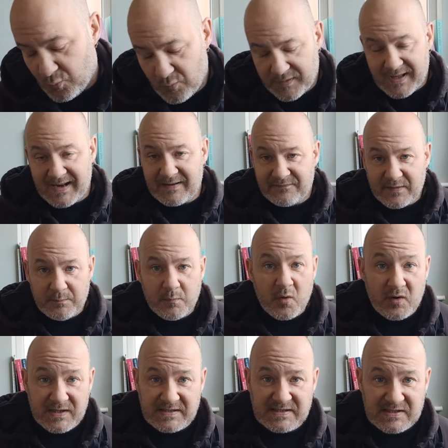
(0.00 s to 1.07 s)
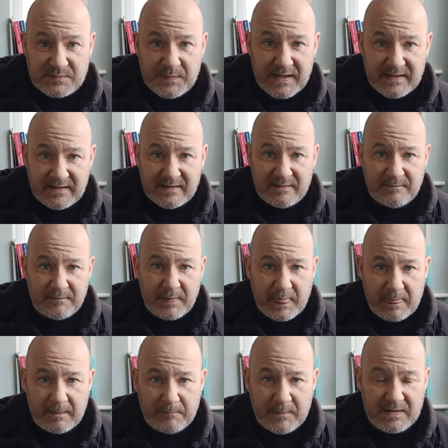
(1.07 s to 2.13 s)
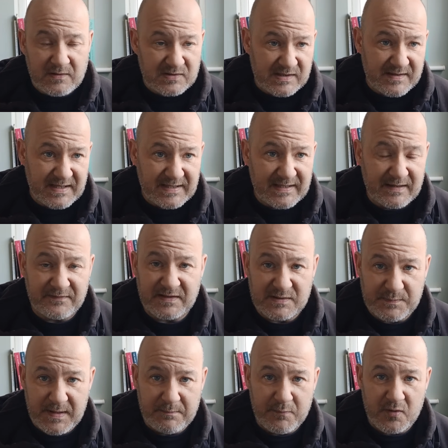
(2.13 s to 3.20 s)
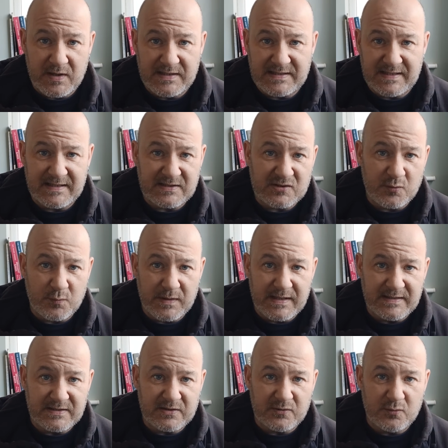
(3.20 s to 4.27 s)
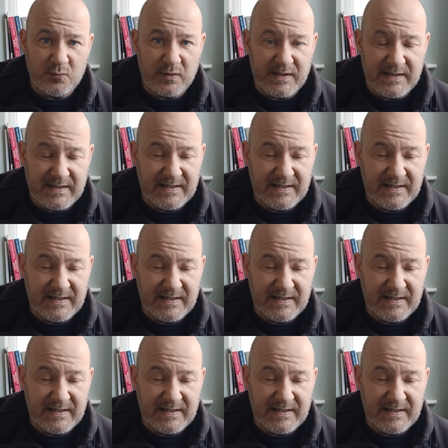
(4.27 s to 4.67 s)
without having money to spend, because I think you'd have to spend money to get someone in to do what